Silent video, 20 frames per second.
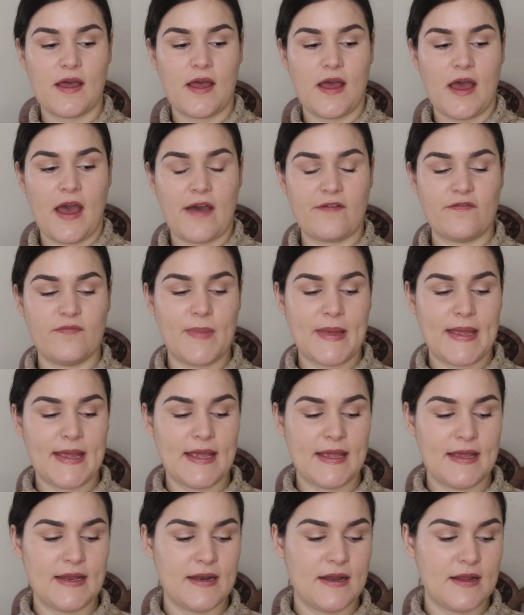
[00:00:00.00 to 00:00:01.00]
have
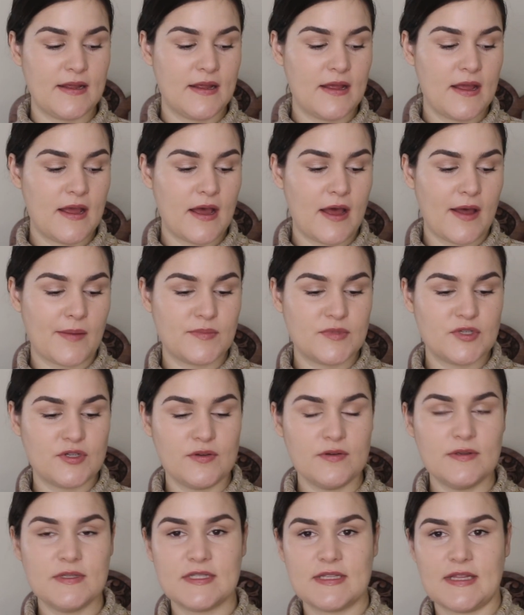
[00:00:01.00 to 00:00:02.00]
been up to
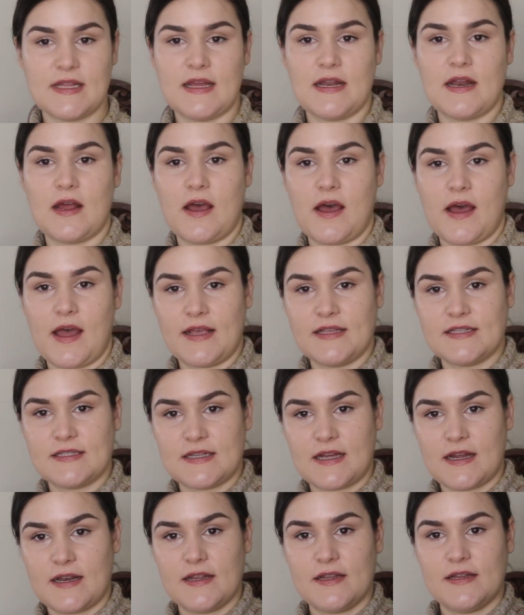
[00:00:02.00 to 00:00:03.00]
is that I
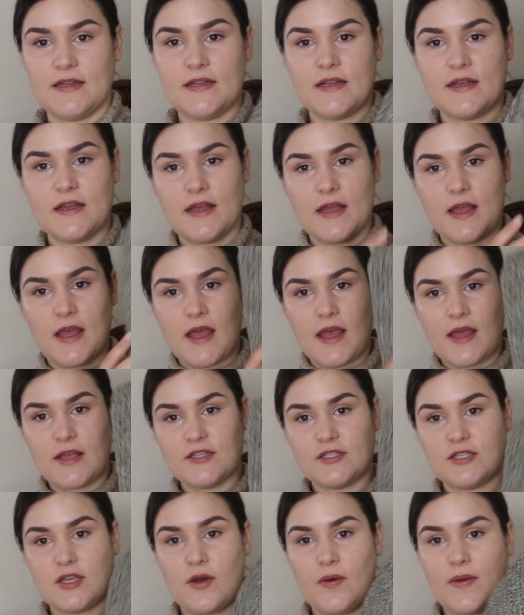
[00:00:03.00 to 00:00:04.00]
started
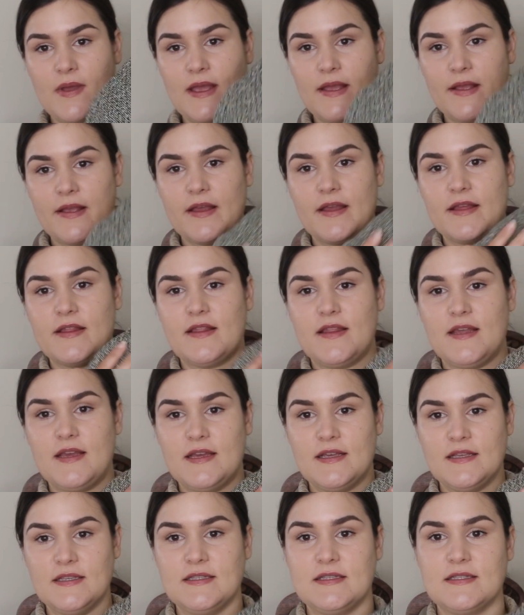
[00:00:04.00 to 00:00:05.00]
sewing
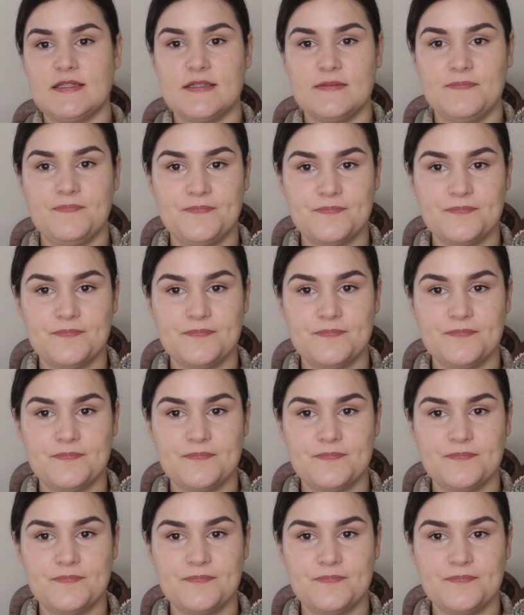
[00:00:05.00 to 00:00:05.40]
this.